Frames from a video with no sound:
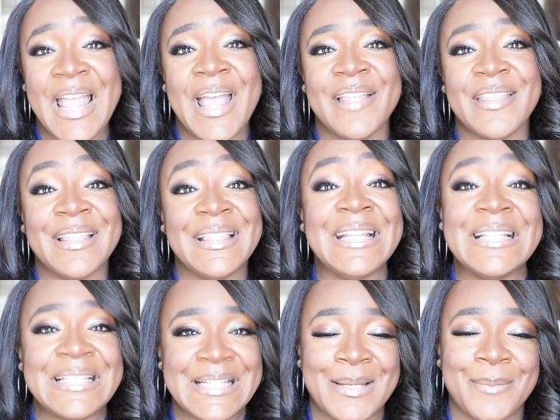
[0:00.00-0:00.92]
and that
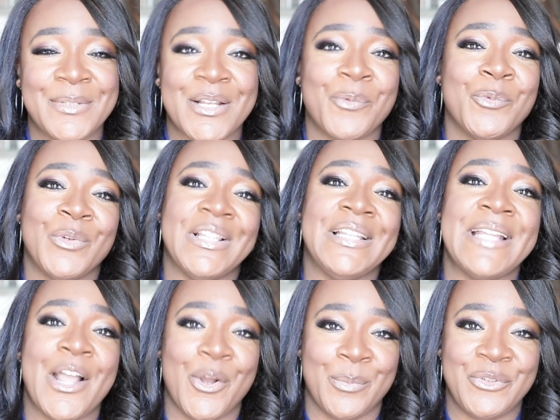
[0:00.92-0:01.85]
these tips really
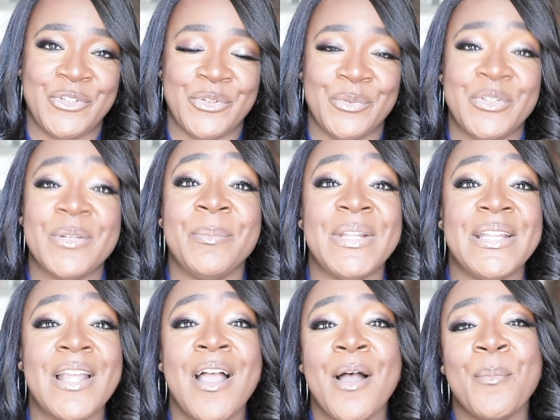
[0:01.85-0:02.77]
helped you to
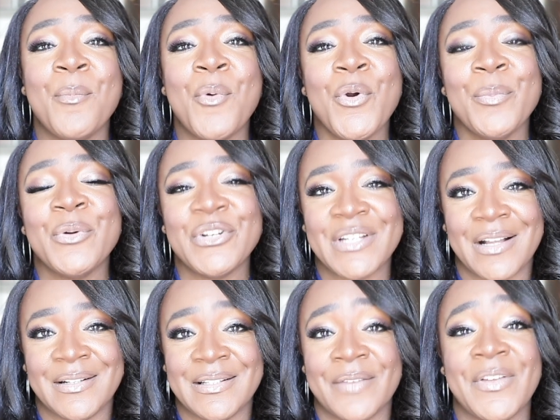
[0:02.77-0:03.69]
be more
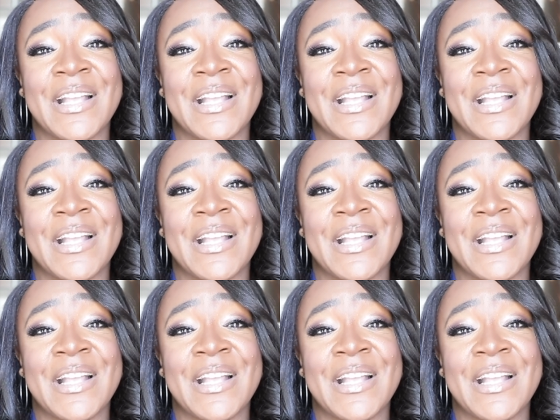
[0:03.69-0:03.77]
productive,